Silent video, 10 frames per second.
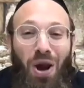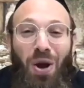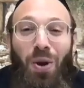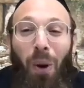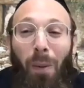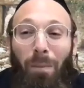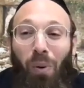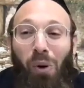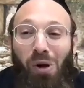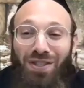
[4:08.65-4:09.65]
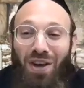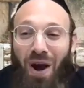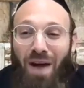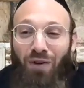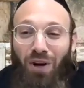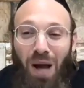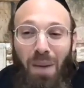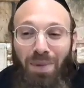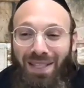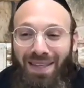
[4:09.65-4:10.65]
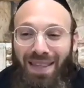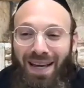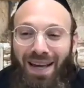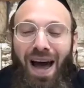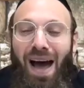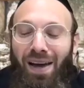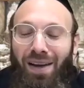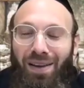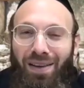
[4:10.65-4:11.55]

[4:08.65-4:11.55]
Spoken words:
No balls are ever coming to the guy.